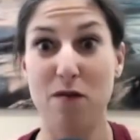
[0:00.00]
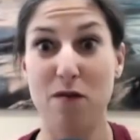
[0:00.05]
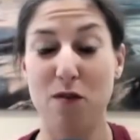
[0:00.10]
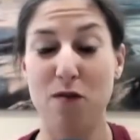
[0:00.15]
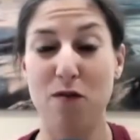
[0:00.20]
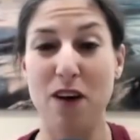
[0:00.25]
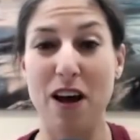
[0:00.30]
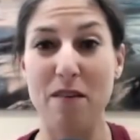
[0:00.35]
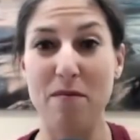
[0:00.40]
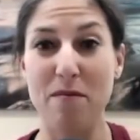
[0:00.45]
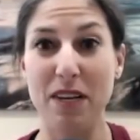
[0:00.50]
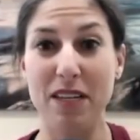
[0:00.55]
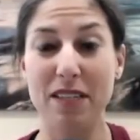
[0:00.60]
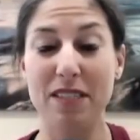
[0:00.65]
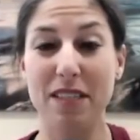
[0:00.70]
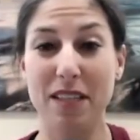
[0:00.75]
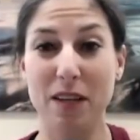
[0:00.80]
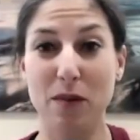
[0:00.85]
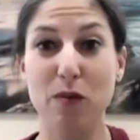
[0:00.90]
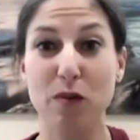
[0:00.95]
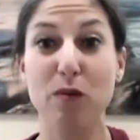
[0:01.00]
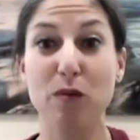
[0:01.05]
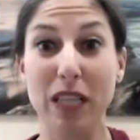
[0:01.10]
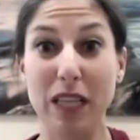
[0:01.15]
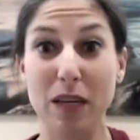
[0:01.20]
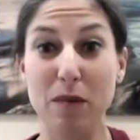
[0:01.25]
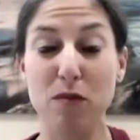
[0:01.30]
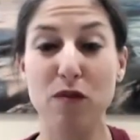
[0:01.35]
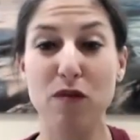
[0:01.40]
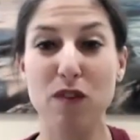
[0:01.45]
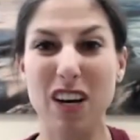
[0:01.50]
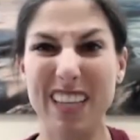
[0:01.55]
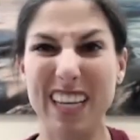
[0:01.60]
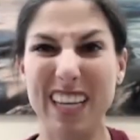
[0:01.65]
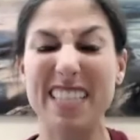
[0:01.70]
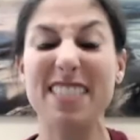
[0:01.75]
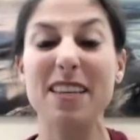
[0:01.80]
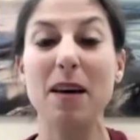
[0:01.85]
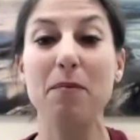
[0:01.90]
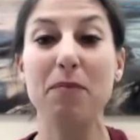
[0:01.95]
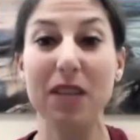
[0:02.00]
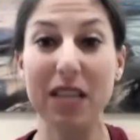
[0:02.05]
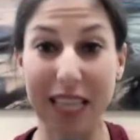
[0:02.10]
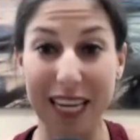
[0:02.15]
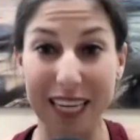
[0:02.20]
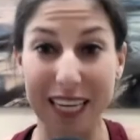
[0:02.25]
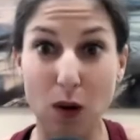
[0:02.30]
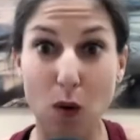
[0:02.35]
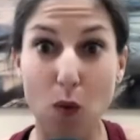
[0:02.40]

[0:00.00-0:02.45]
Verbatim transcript: for five minutes and then really move on like something like